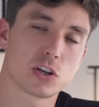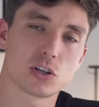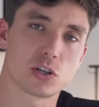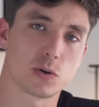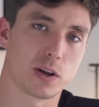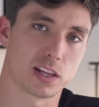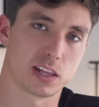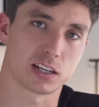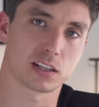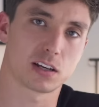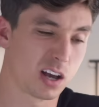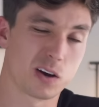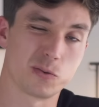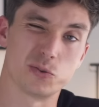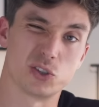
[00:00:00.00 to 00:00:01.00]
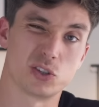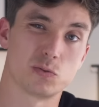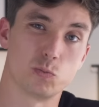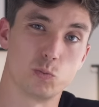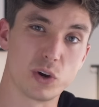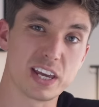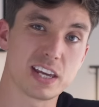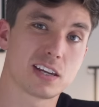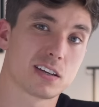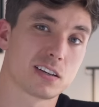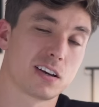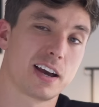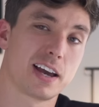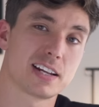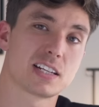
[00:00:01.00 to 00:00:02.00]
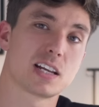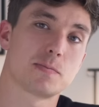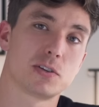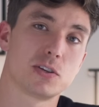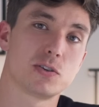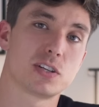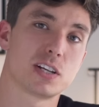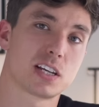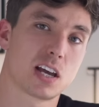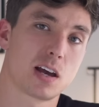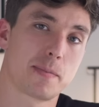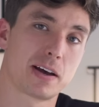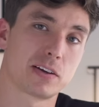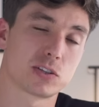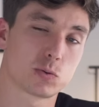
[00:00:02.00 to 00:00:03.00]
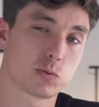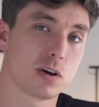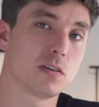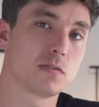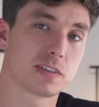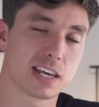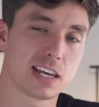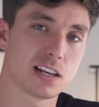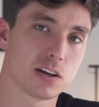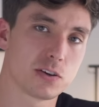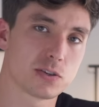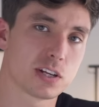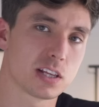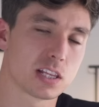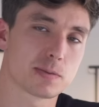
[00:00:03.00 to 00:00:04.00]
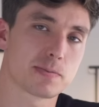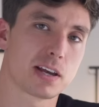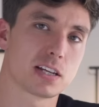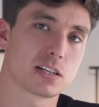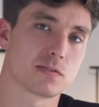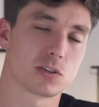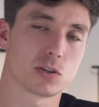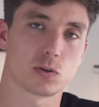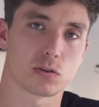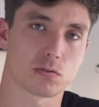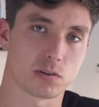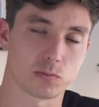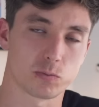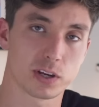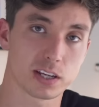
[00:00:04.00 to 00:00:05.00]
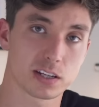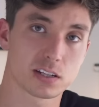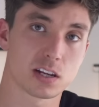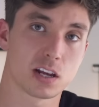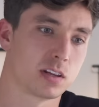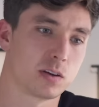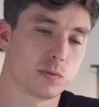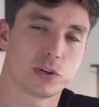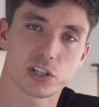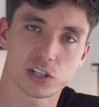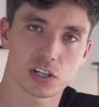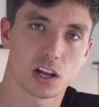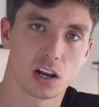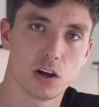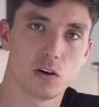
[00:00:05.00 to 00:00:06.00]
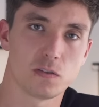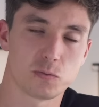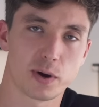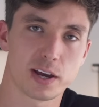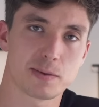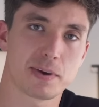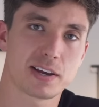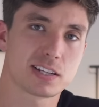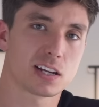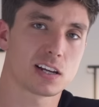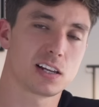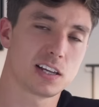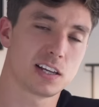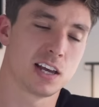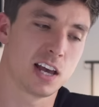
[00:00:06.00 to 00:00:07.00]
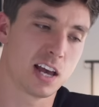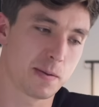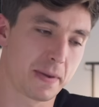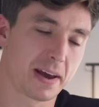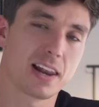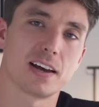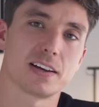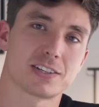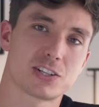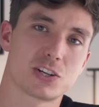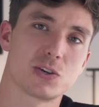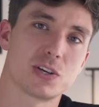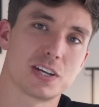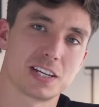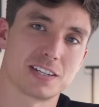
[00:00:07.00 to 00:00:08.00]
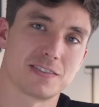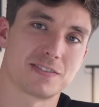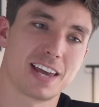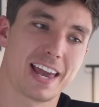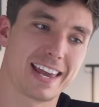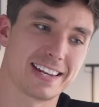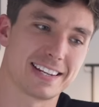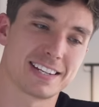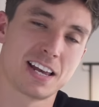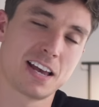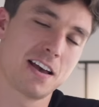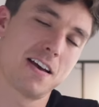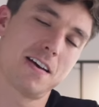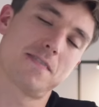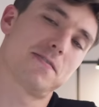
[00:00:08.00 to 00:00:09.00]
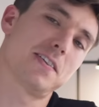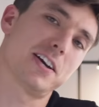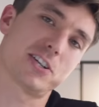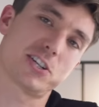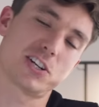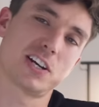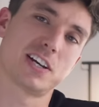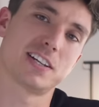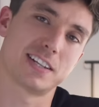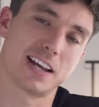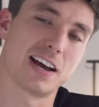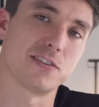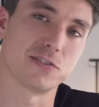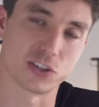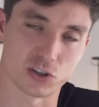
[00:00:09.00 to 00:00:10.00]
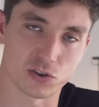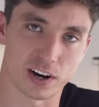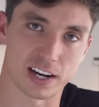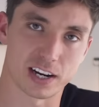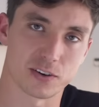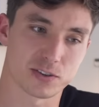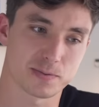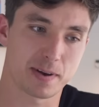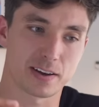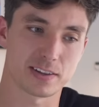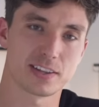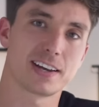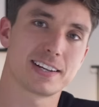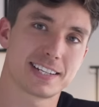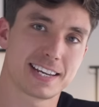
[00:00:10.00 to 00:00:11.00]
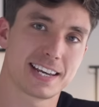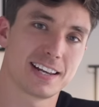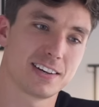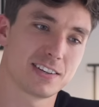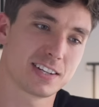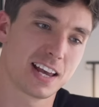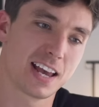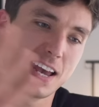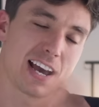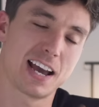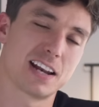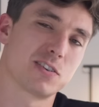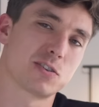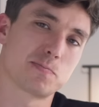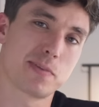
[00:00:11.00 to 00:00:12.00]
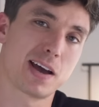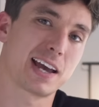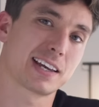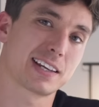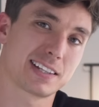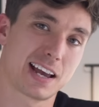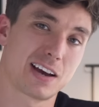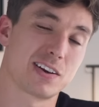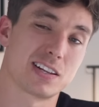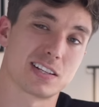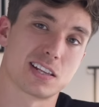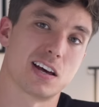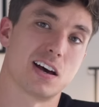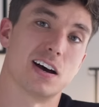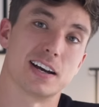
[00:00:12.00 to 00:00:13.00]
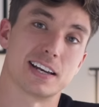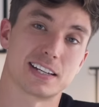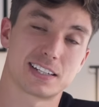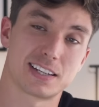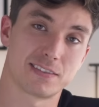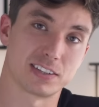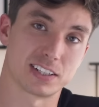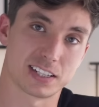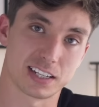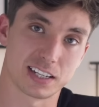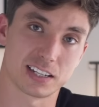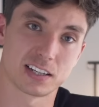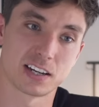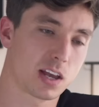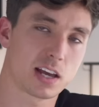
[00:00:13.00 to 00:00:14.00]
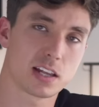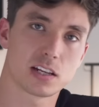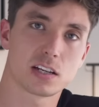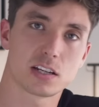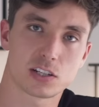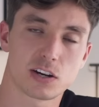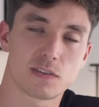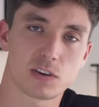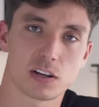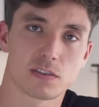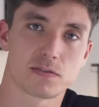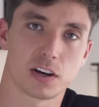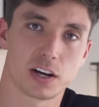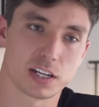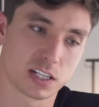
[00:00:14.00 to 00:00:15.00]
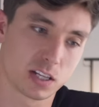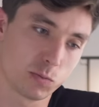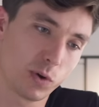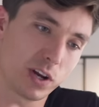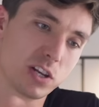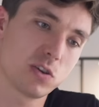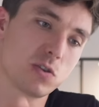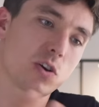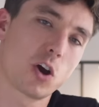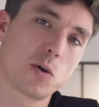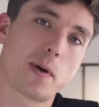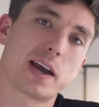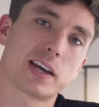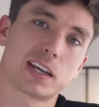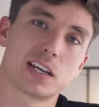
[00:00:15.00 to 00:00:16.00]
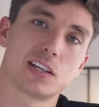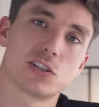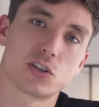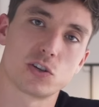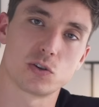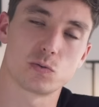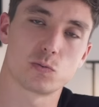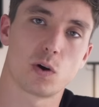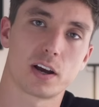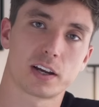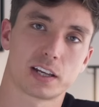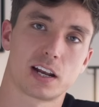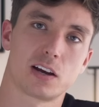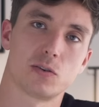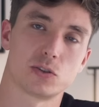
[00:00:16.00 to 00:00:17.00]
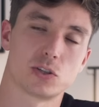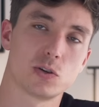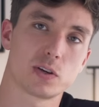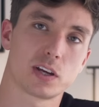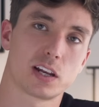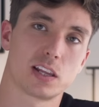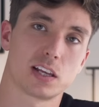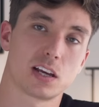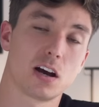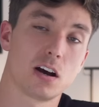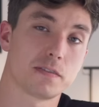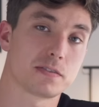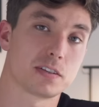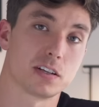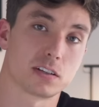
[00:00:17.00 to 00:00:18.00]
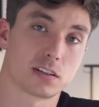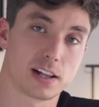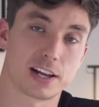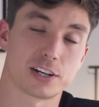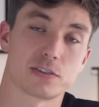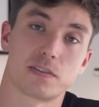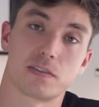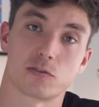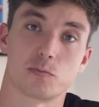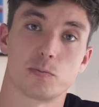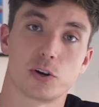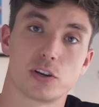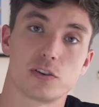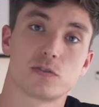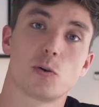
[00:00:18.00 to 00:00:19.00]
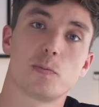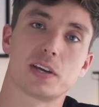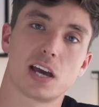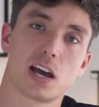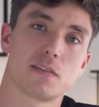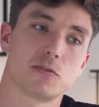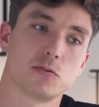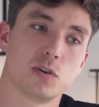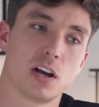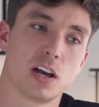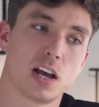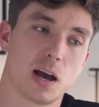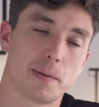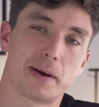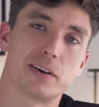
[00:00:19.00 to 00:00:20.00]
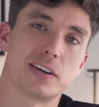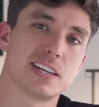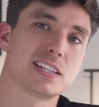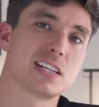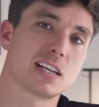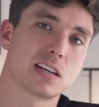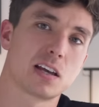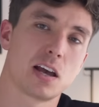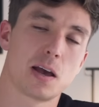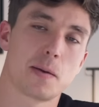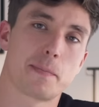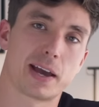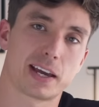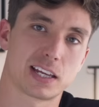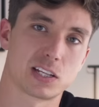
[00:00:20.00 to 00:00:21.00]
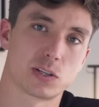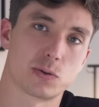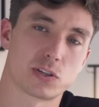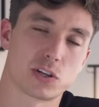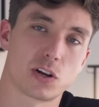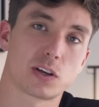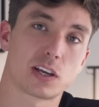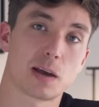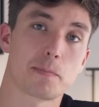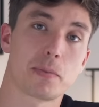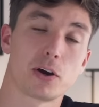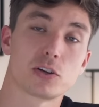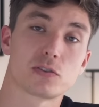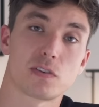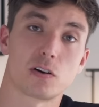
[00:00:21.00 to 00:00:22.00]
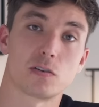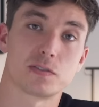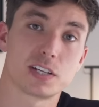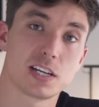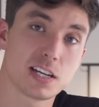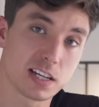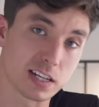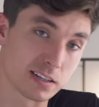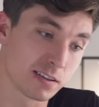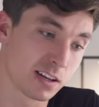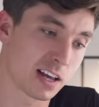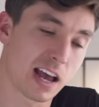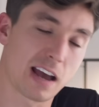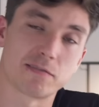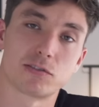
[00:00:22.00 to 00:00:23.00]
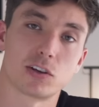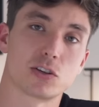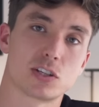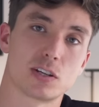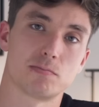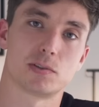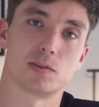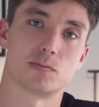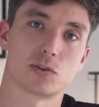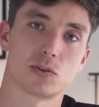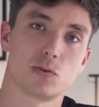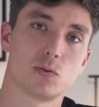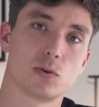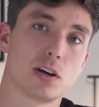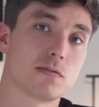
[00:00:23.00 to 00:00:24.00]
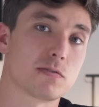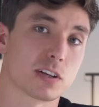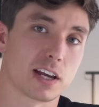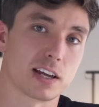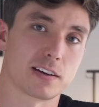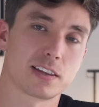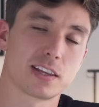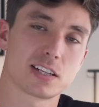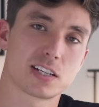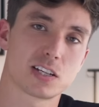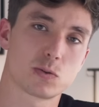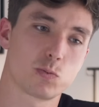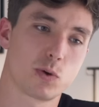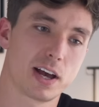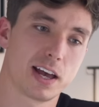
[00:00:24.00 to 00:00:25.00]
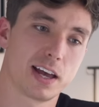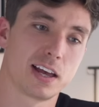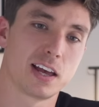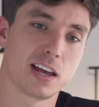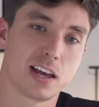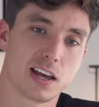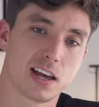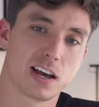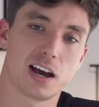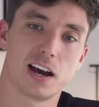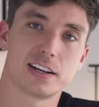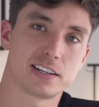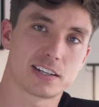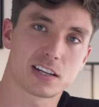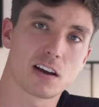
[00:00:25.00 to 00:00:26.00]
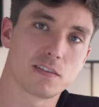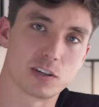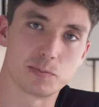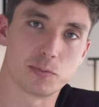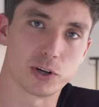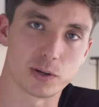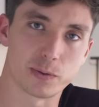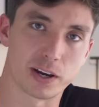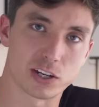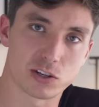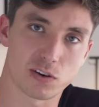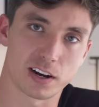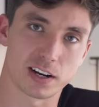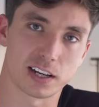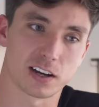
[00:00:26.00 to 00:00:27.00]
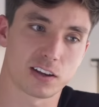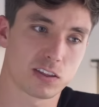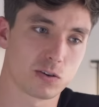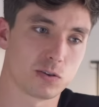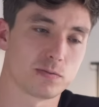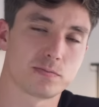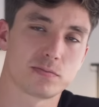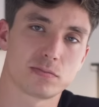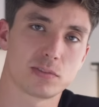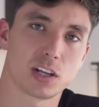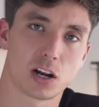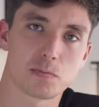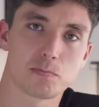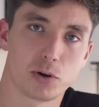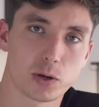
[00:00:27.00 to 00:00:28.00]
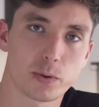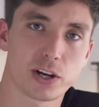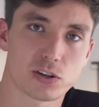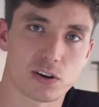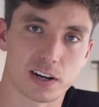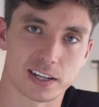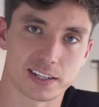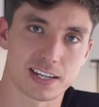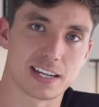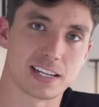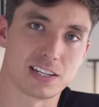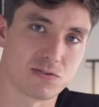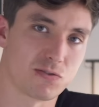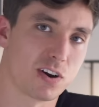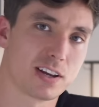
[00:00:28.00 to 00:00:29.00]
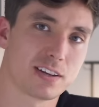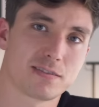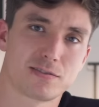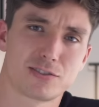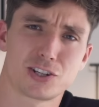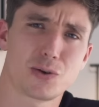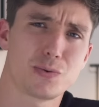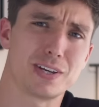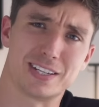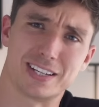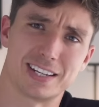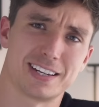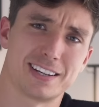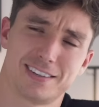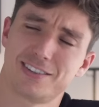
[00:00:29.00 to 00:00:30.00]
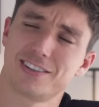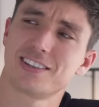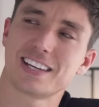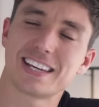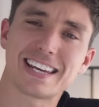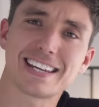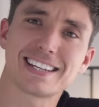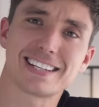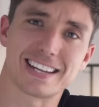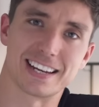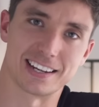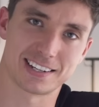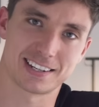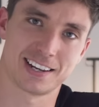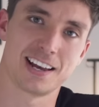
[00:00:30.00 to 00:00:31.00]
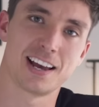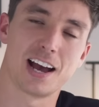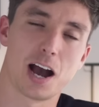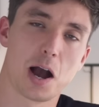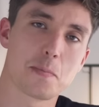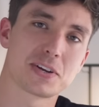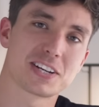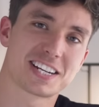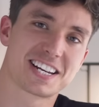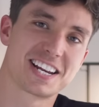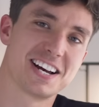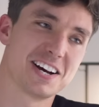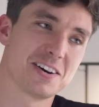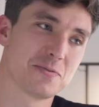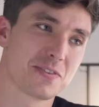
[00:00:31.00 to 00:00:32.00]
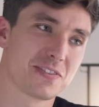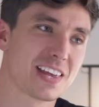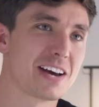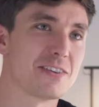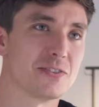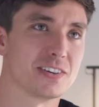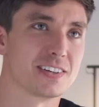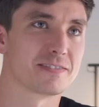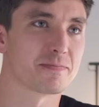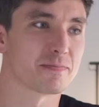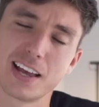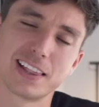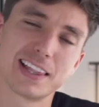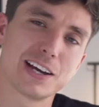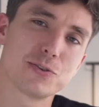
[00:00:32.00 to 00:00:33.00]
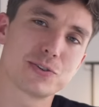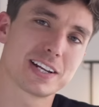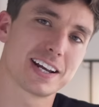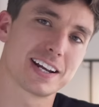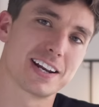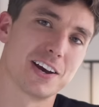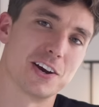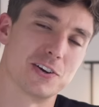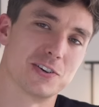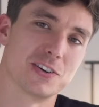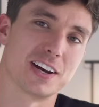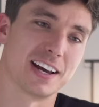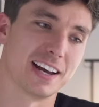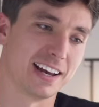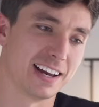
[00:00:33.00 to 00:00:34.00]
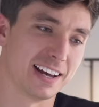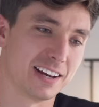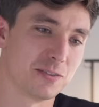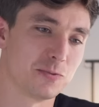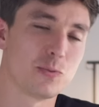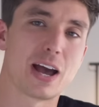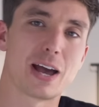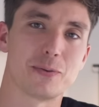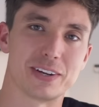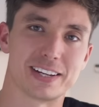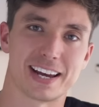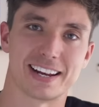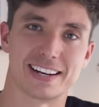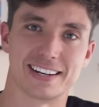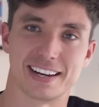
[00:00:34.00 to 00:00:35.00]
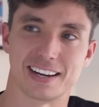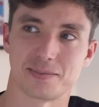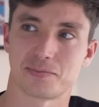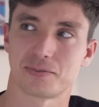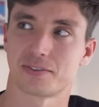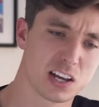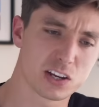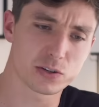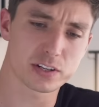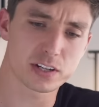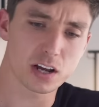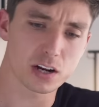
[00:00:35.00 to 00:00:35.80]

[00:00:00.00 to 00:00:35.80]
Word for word: couldn't do anything. I was weak. I ended up losing about twelve kilos in the space of two or three weeks, which is a lot of weight. Basically, my last two years of gains flushed down the drain. I was about ninety kilos and I was back down into the high seventies. And it is generally advised that when you go back into working out or doing anything after glandular fever or mono, you've got to be careful about easing back into it so you don't get post-viral fatigue and have those symptoms all over again. And this is where I discovered bodyweight training. I thought, you know, bodyweight training is easy, right? So easy, the easiest. I'm gonna start with that one. Little did I know uh, where we'd end up. So I